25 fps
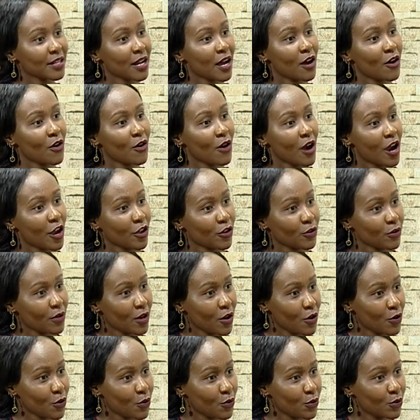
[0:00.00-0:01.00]
now are you
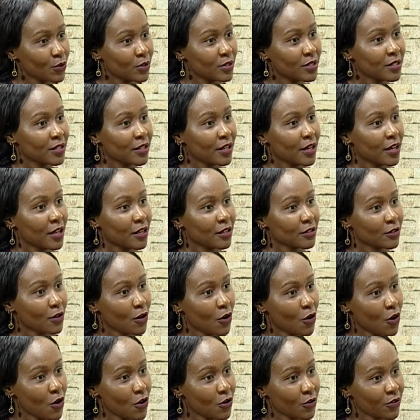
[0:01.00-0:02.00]
now good and uh,
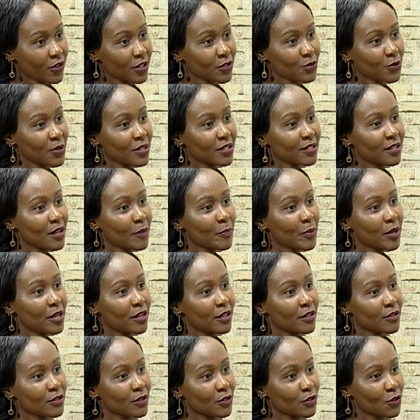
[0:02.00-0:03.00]
oh that's what is
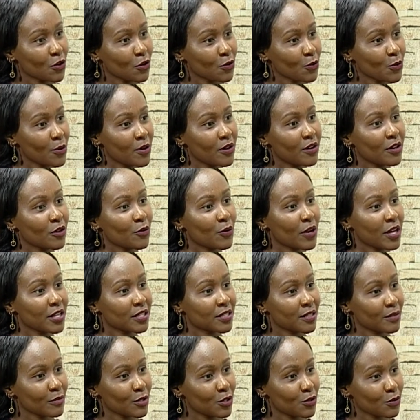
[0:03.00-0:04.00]
happening don't worry you can
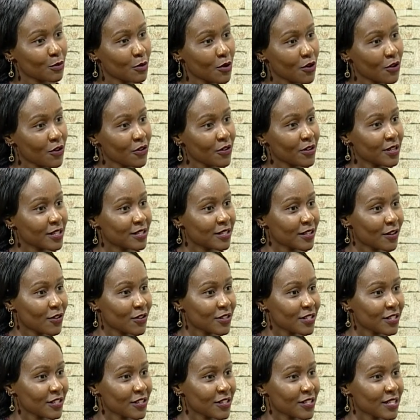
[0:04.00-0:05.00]
see me tomorrow it
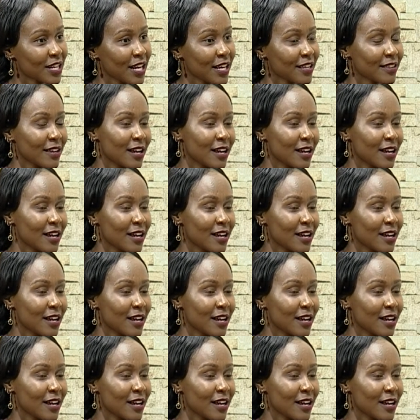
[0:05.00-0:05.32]
continues like that